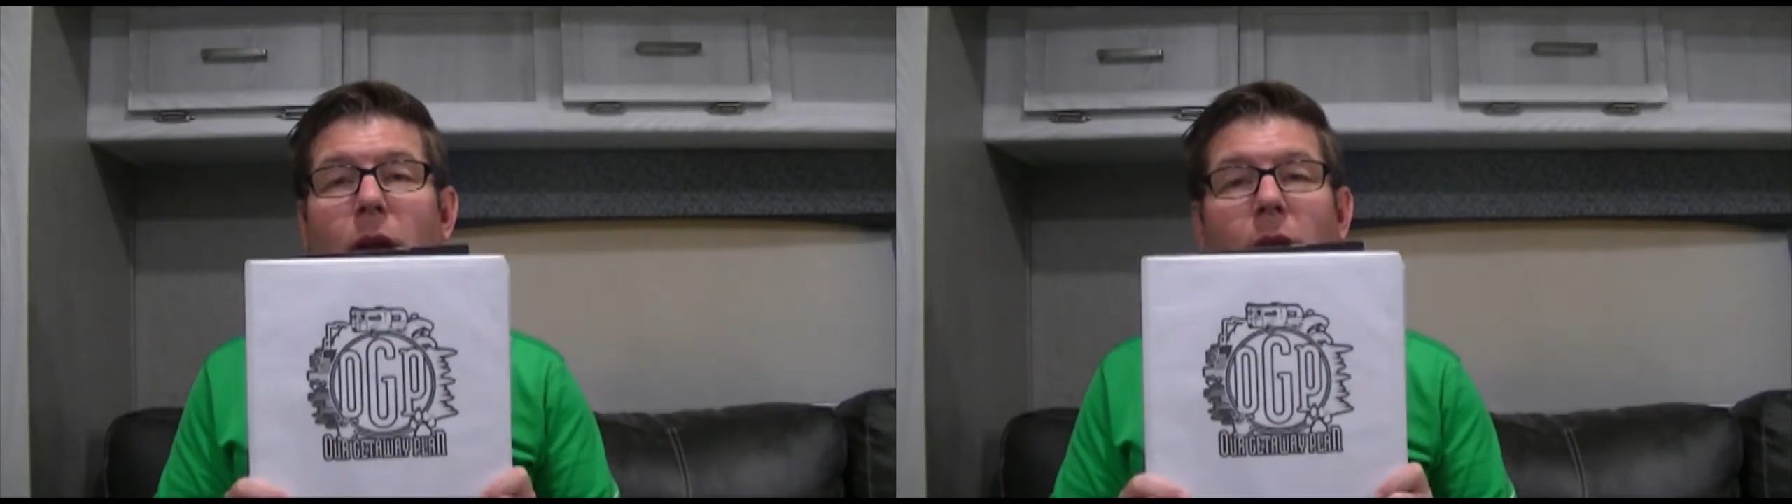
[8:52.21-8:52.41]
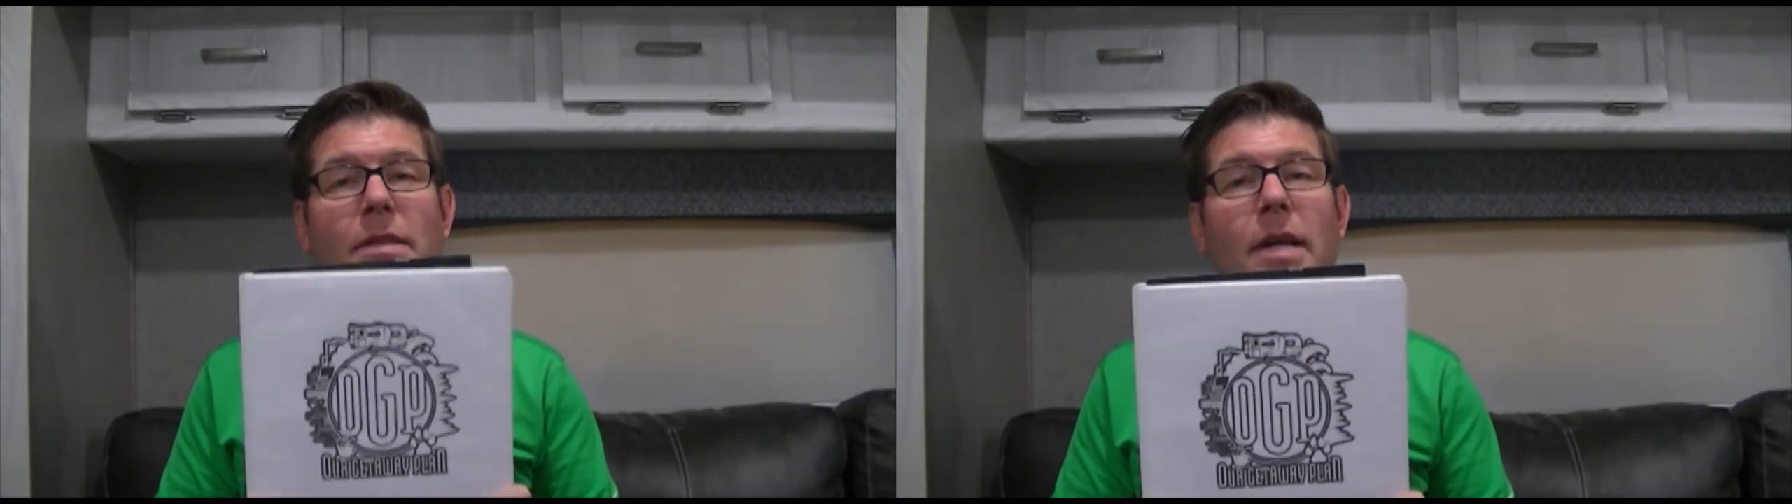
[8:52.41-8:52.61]

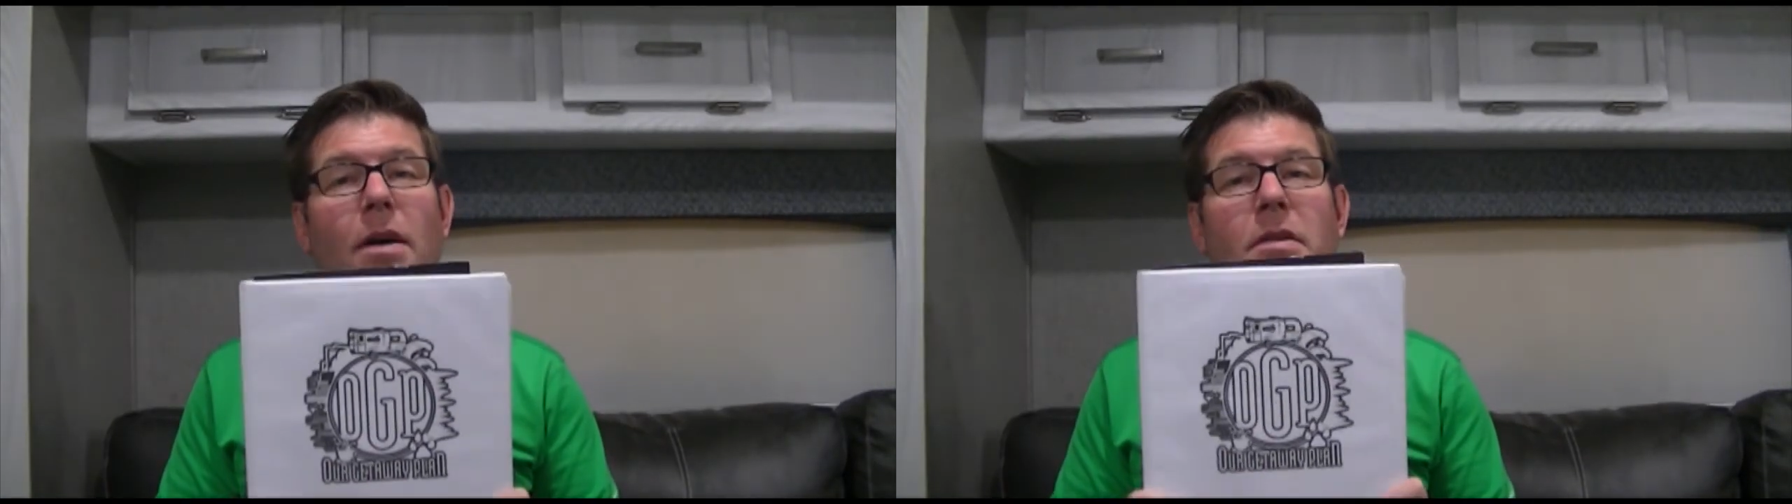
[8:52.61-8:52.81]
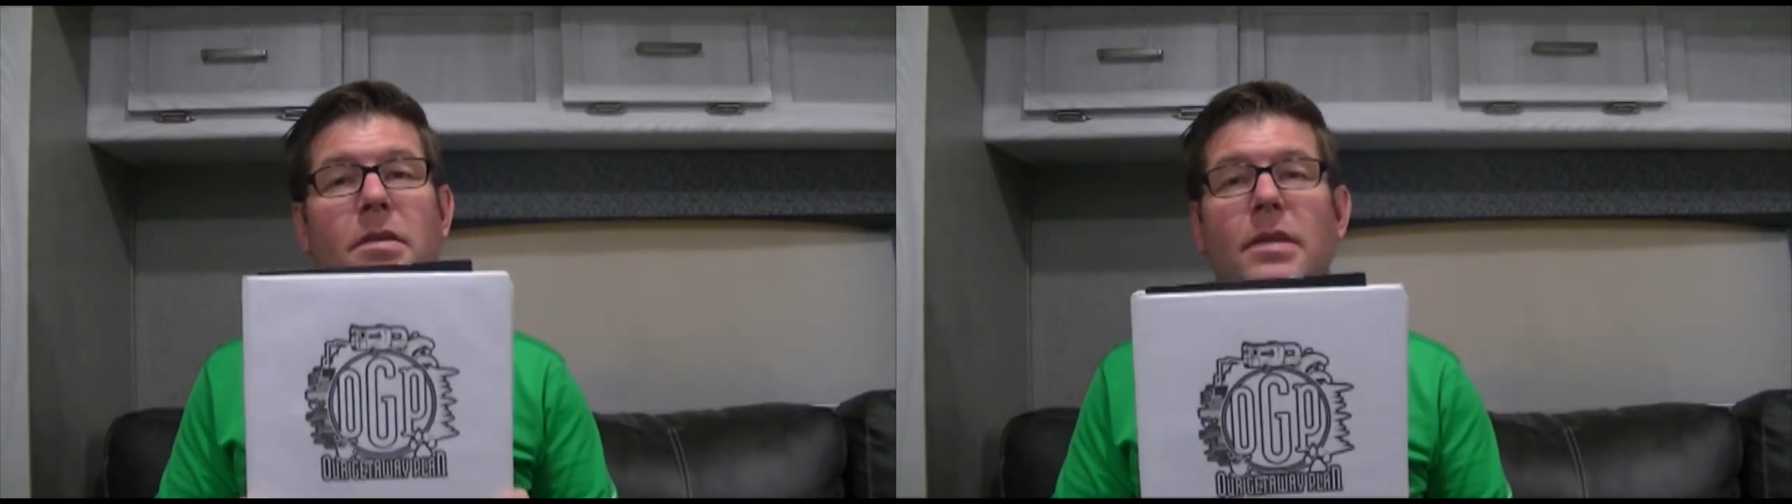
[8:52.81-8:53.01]
and it
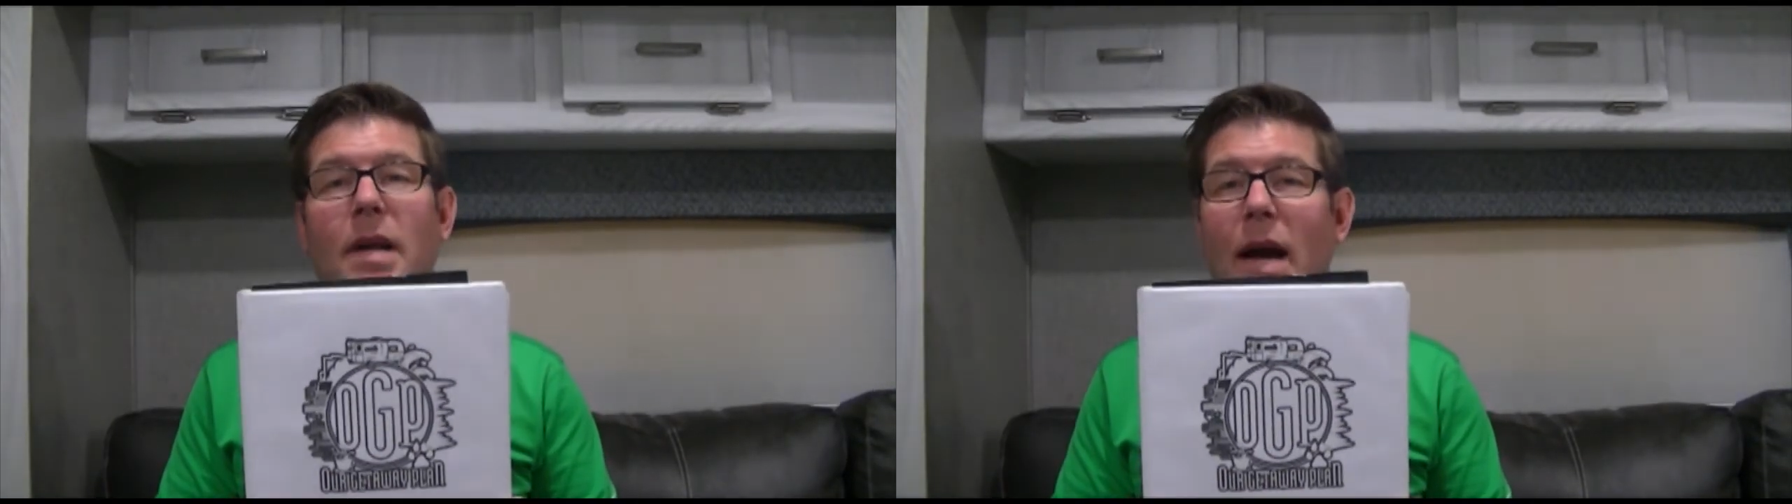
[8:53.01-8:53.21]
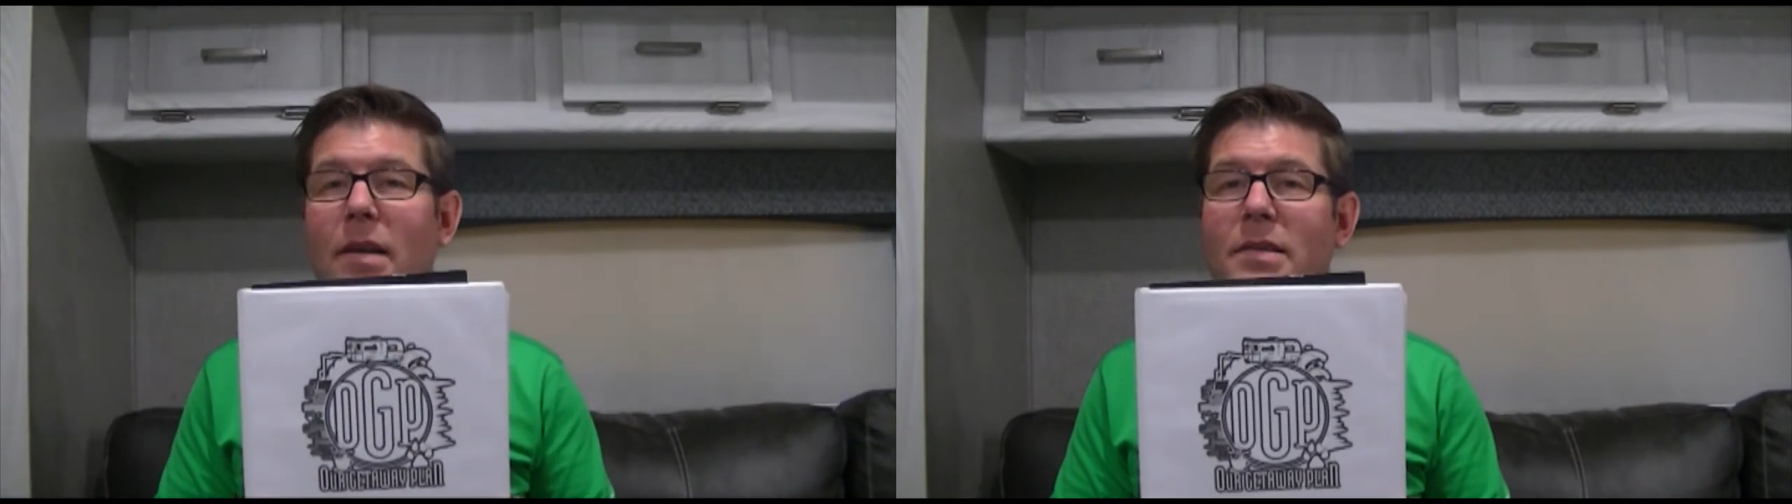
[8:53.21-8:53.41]
sounds
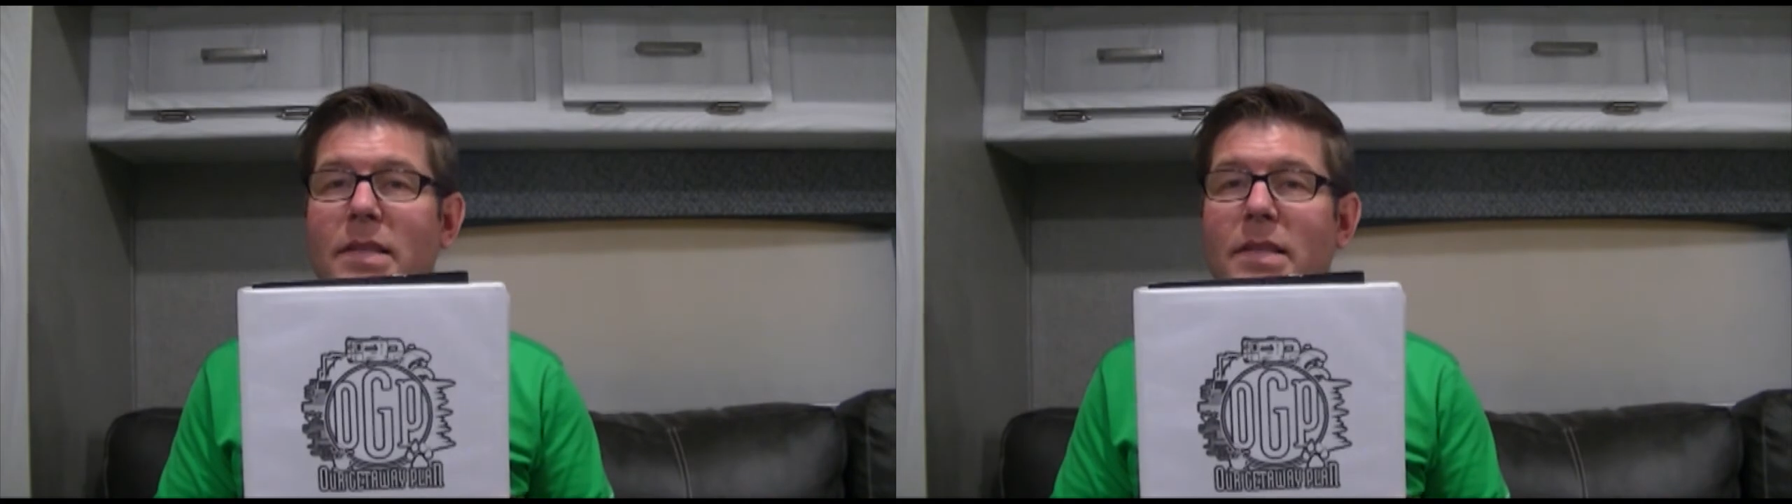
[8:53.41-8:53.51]
kind of